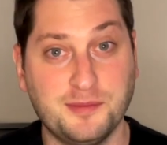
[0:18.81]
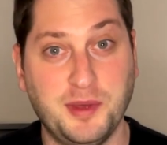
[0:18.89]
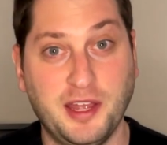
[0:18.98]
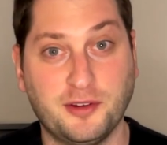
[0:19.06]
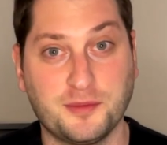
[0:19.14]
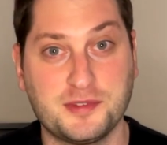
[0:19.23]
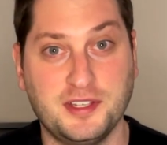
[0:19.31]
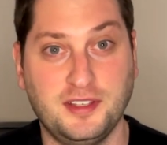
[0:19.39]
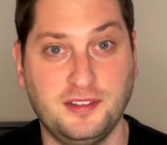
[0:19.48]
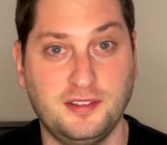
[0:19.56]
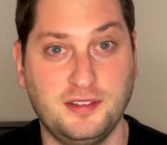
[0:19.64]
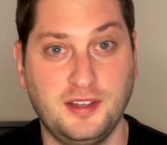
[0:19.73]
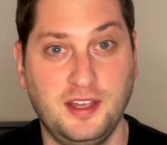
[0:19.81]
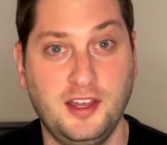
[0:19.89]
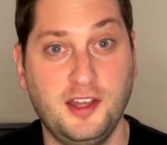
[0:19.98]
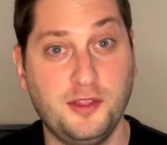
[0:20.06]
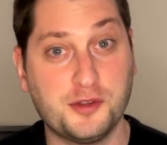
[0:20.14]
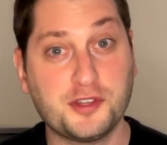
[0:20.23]
bankruptcy.
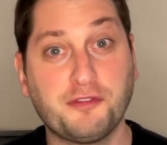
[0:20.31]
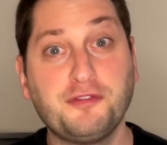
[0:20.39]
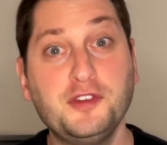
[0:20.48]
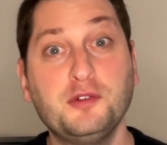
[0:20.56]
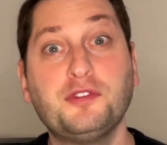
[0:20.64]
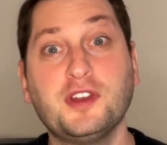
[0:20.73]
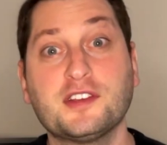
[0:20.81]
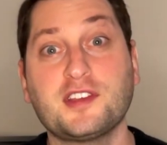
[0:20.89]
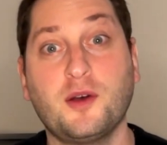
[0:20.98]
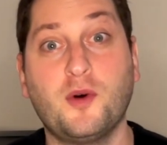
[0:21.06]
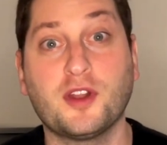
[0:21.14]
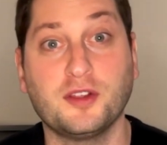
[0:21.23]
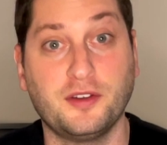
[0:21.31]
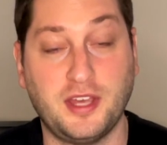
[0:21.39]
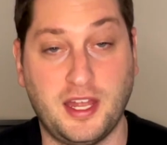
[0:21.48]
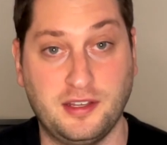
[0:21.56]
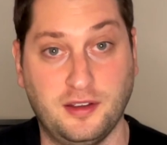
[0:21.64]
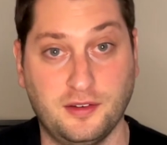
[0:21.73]
There's a few things I want to look
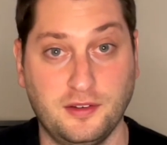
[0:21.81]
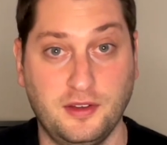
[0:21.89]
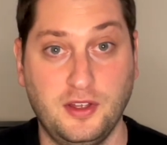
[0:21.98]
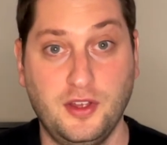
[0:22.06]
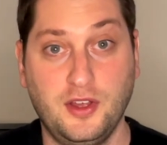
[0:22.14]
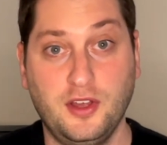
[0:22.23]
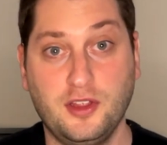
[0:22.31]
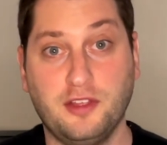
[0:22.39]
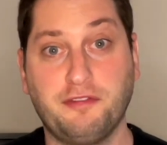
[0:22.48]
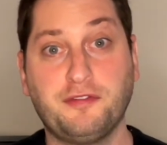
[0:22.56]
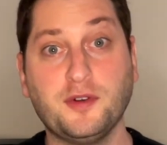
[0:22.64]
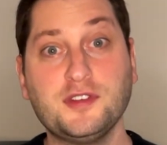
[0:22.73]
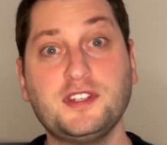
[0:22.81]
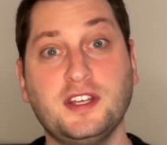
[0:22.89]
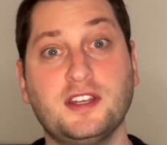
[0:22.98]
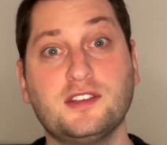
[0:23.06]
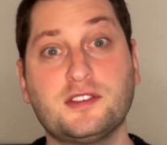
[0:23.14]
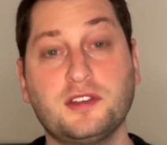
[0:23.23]
at here. The first
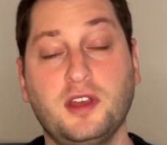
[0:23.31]
is